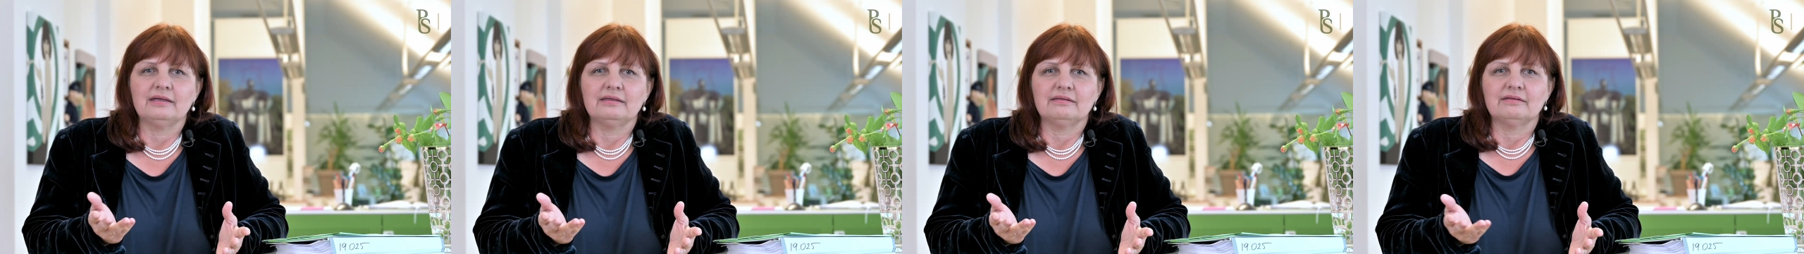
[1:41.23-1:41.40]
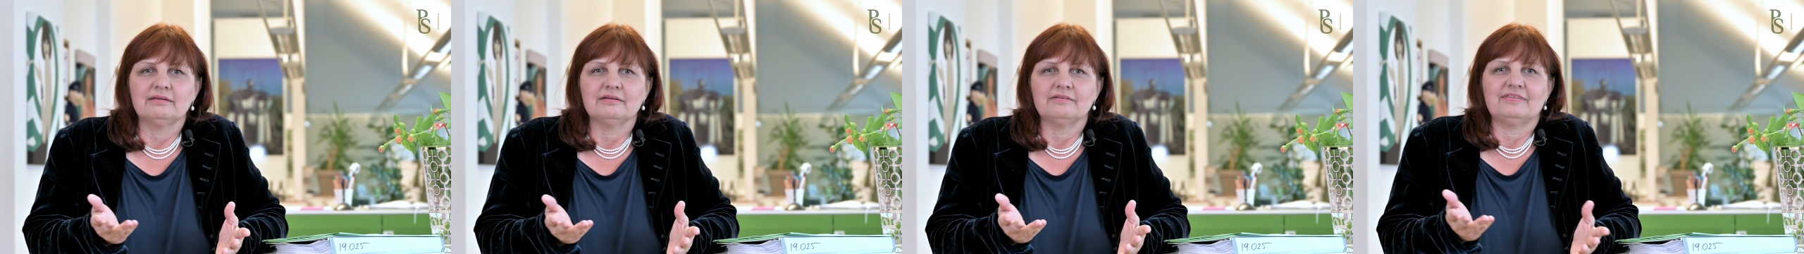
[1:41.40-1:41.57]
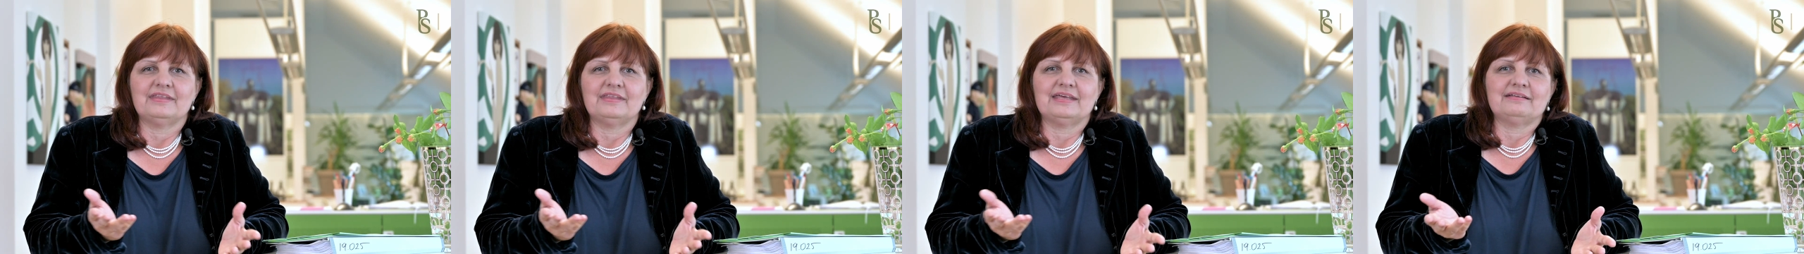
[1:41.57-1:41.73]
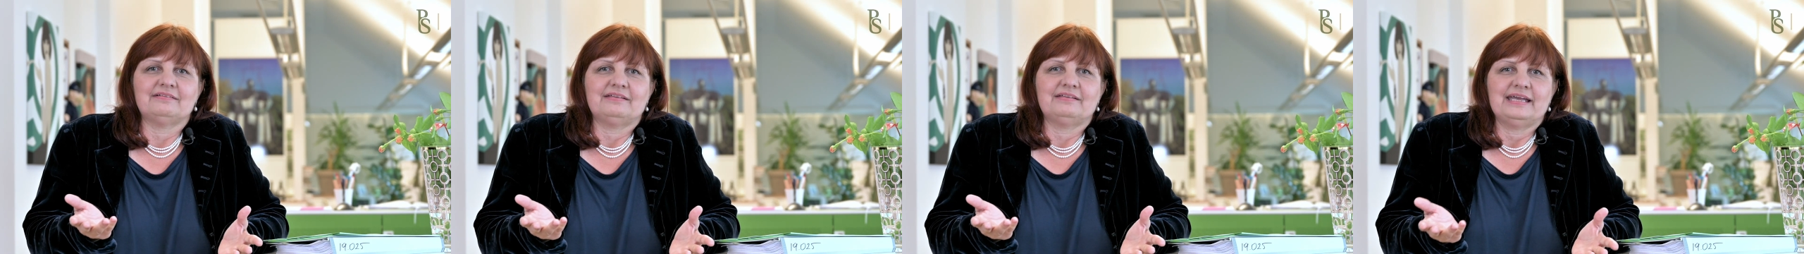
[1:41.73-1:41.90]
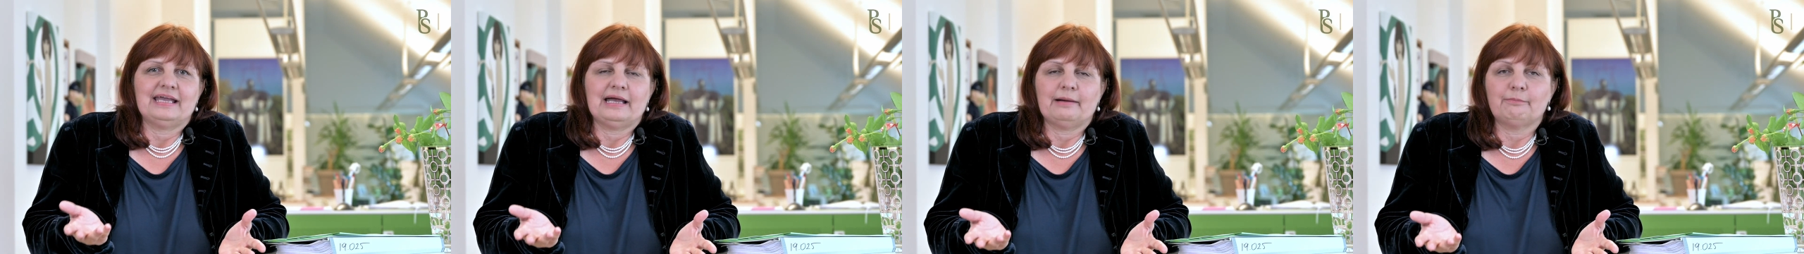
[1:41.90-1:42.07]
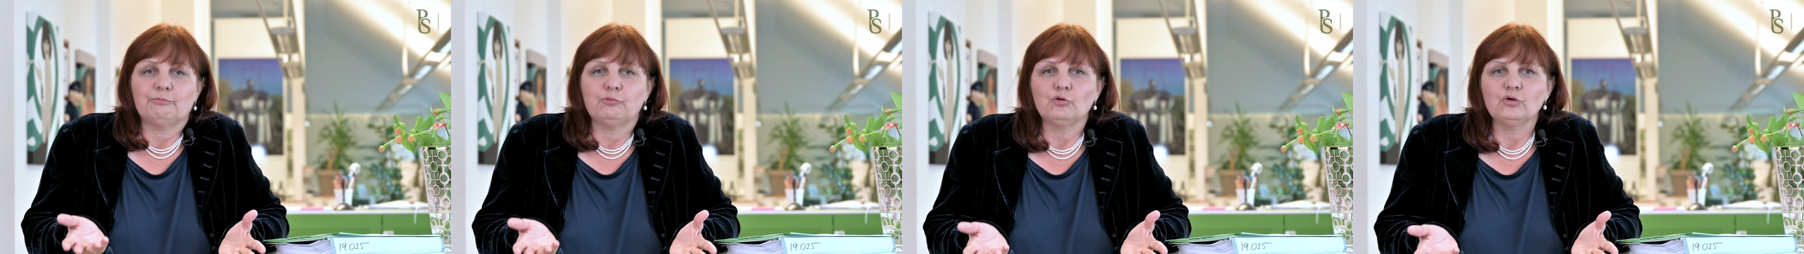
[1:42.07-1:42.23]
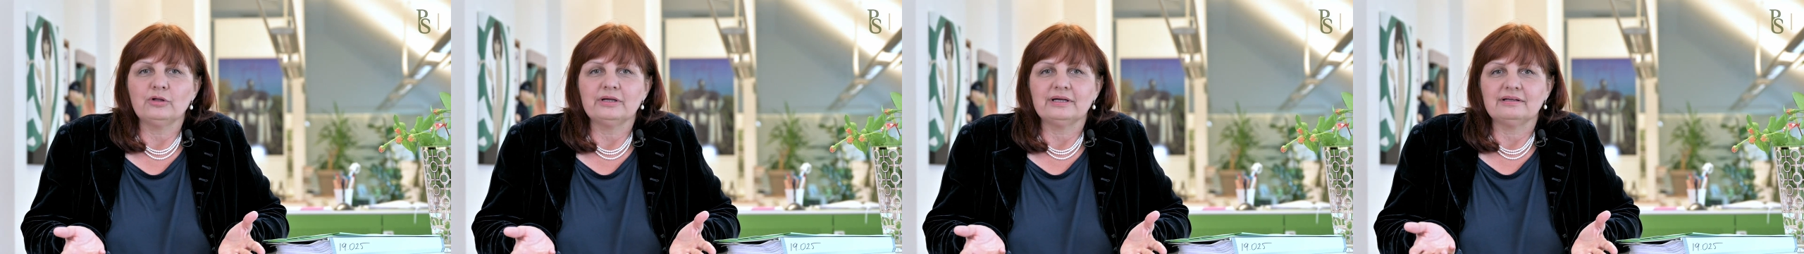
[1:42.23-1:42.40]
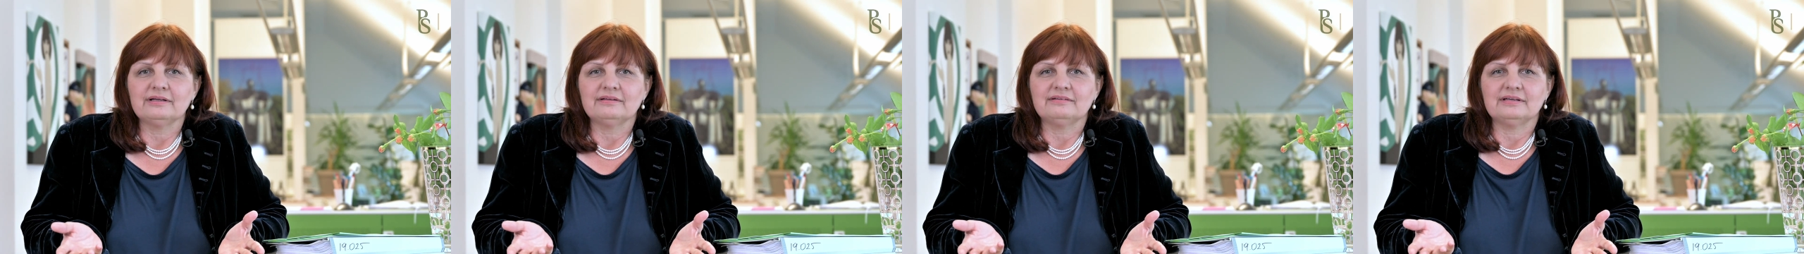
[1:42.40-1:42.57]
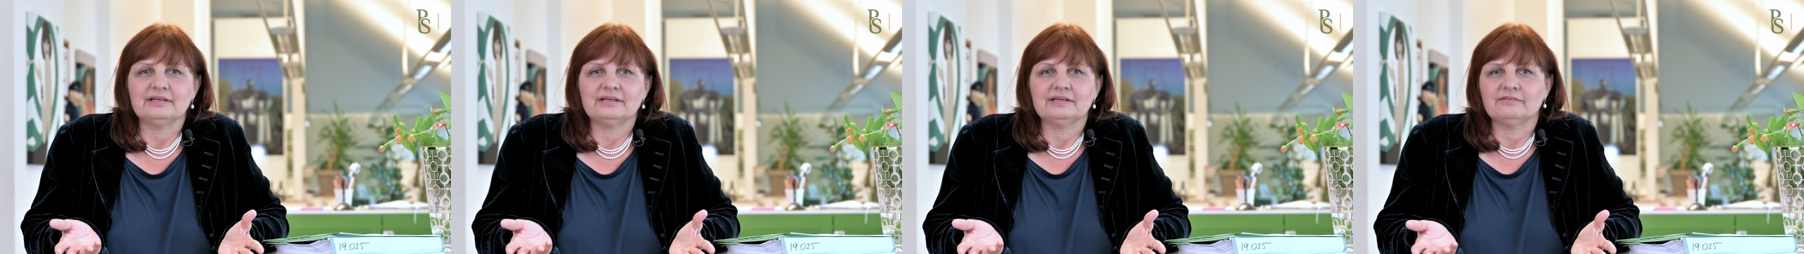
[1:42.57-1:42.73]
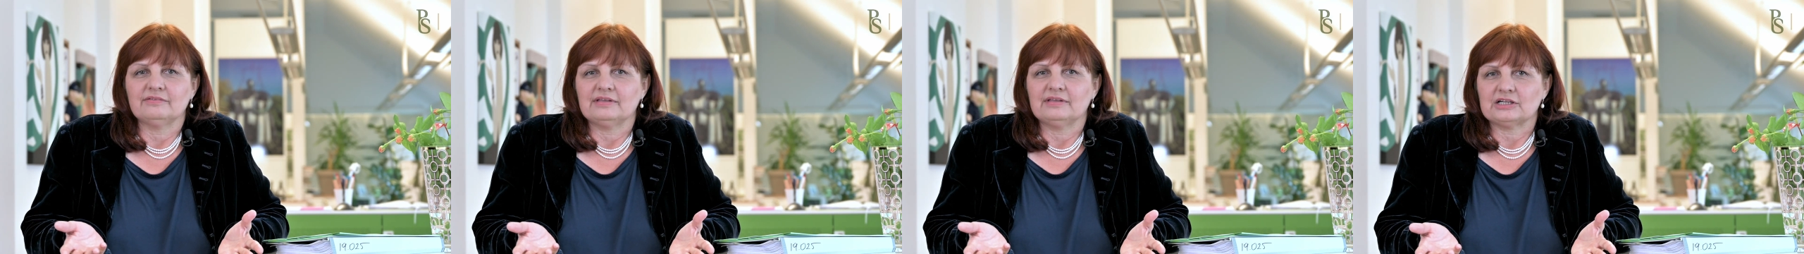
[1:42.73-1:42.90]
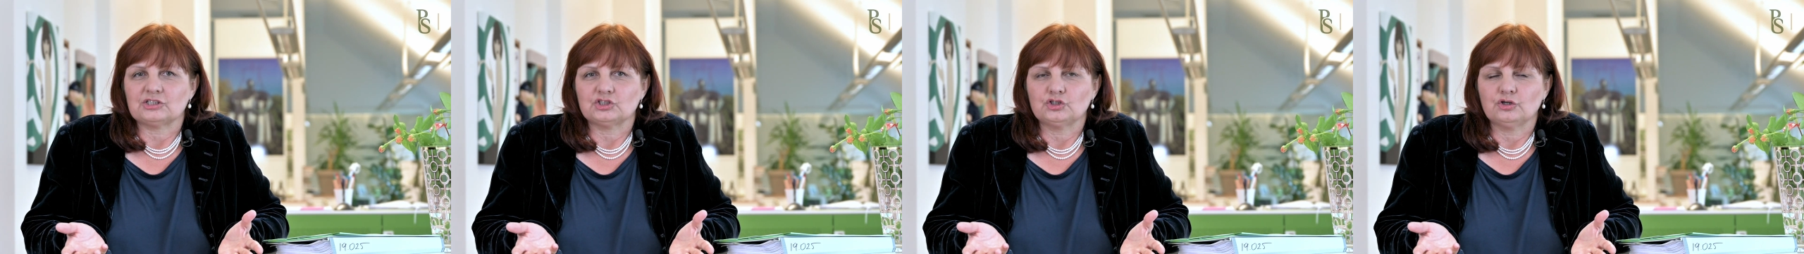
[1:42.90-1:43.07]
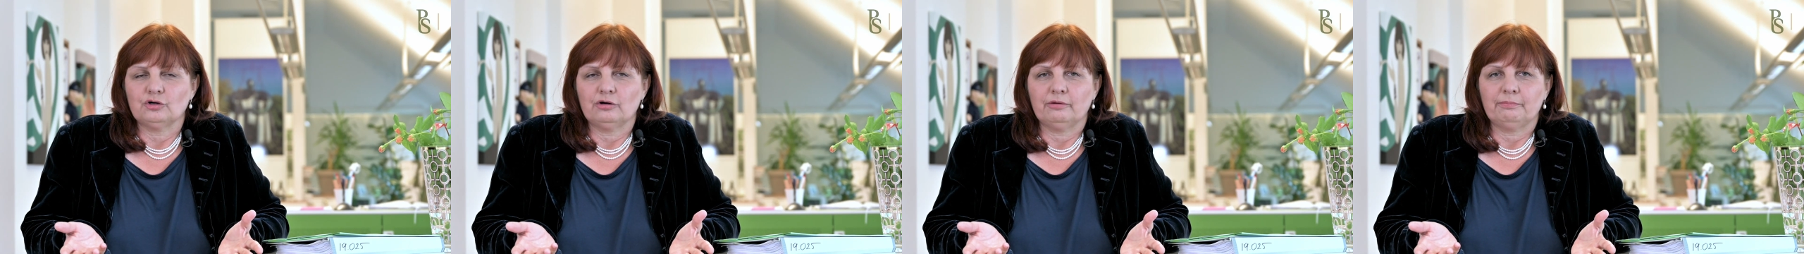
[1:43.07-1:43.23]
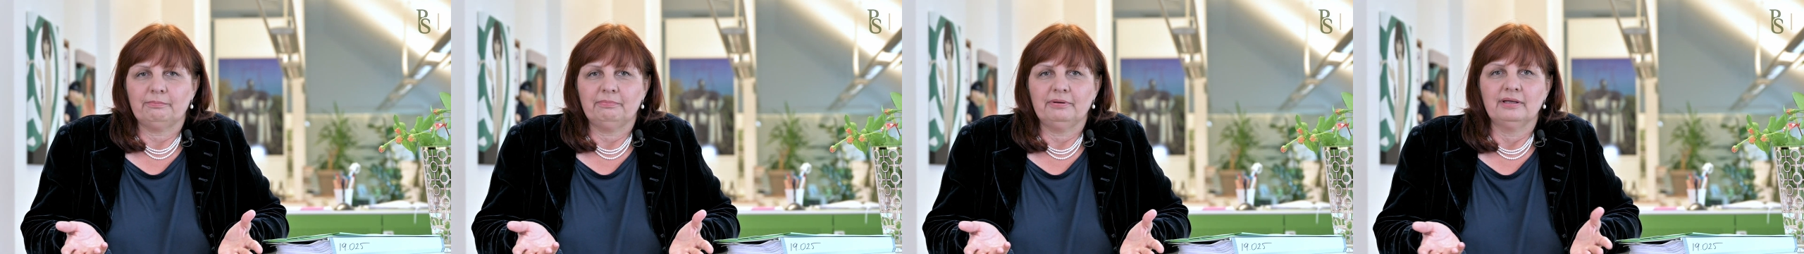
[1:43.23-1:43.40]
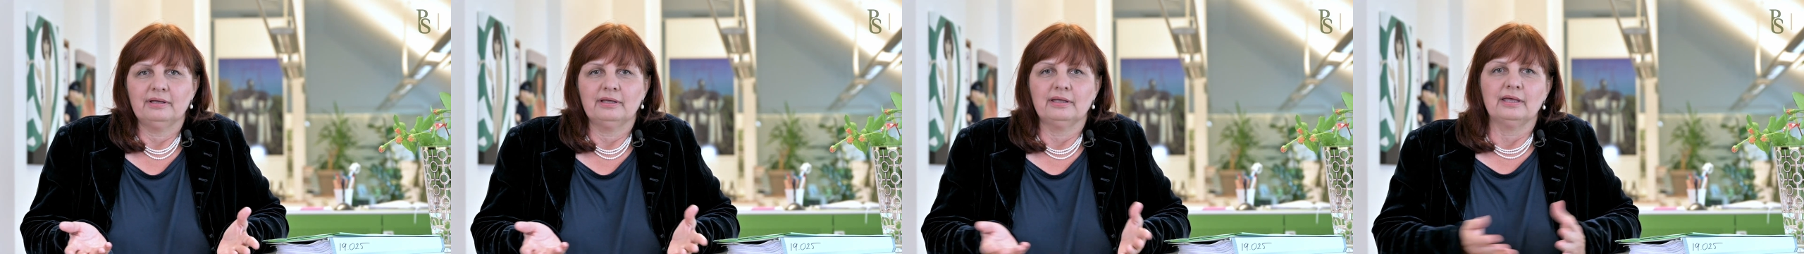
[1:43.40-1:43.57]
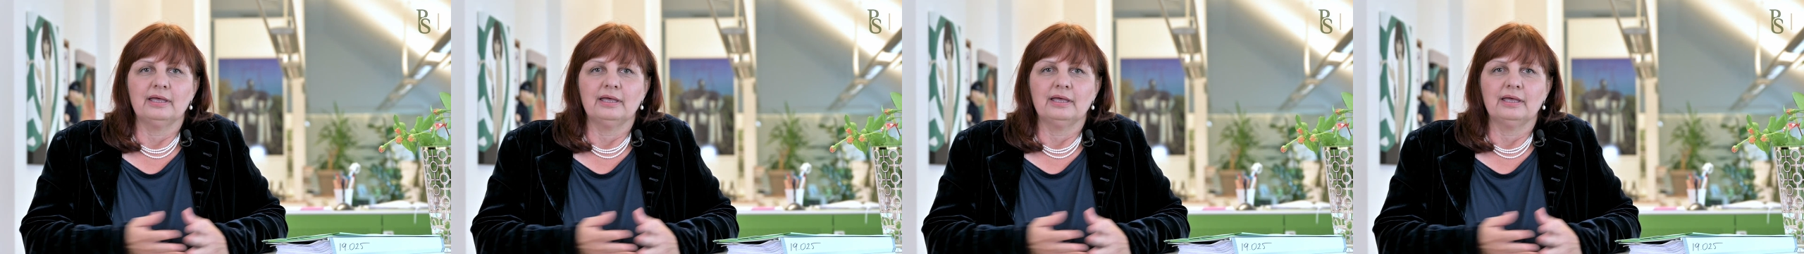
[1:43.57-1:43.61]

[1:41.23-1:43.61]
it that they are bullied in their job,